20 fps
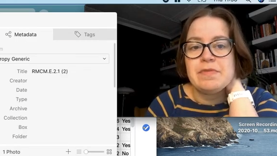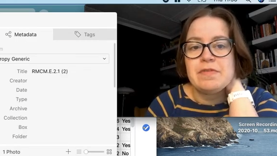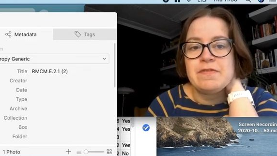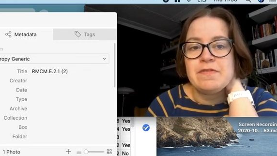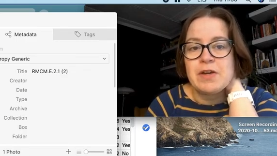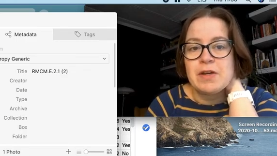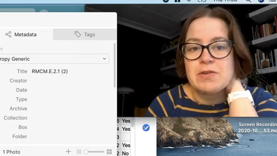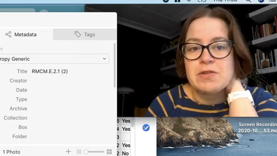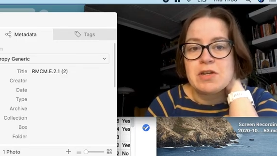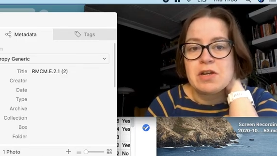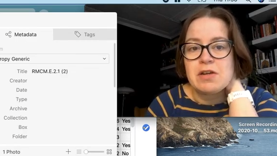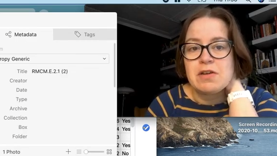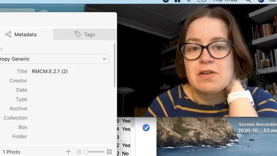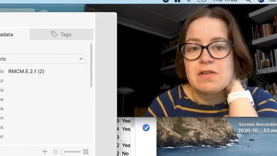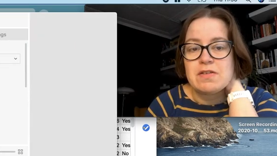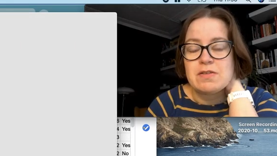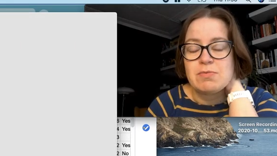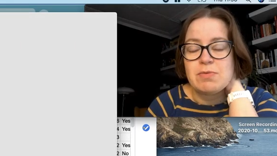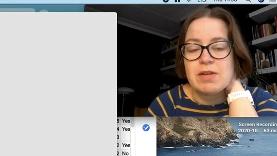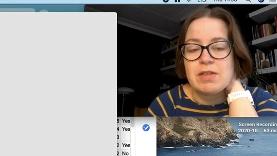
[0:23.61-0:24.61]

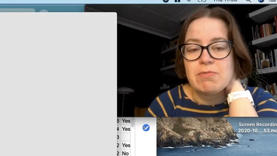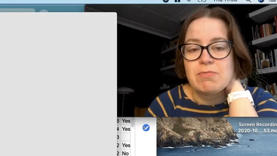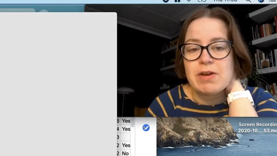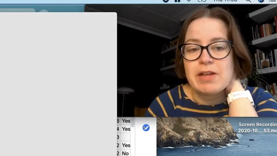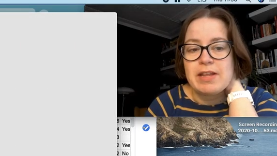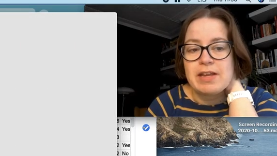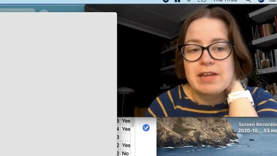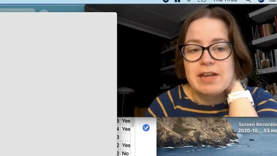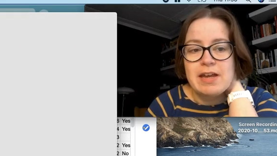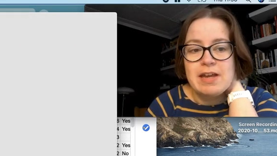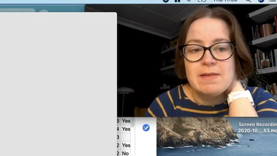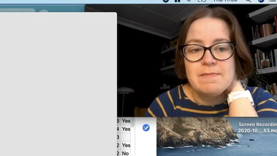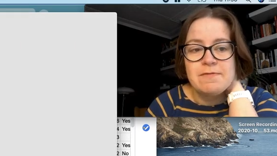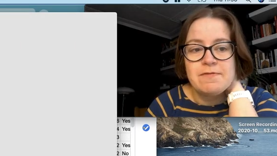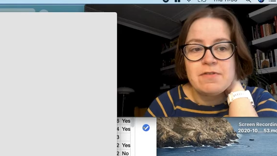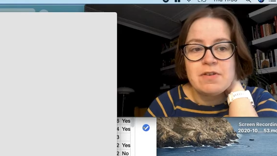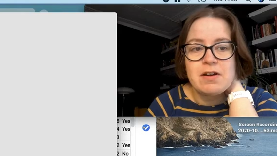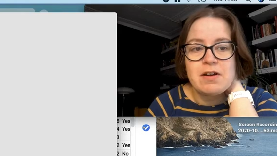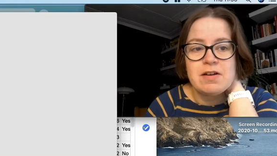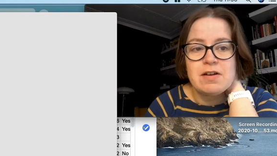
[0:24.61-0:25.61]
photos with where they came
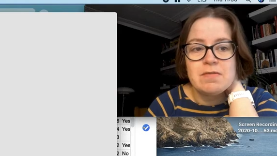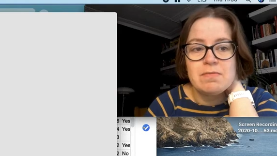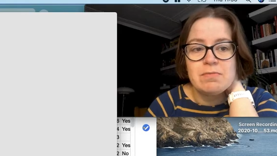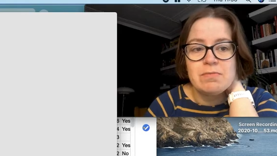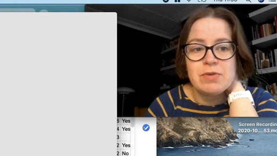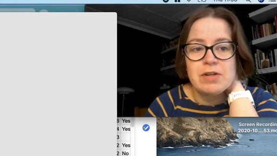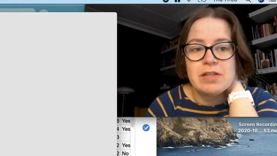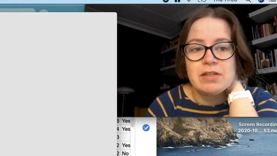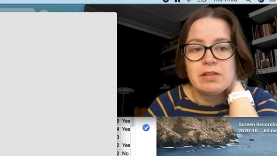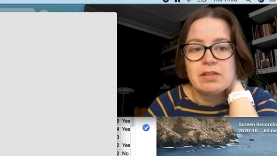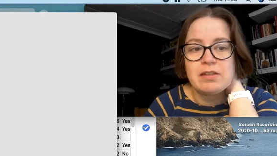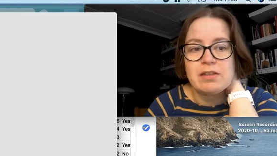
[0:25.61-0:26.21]
from, with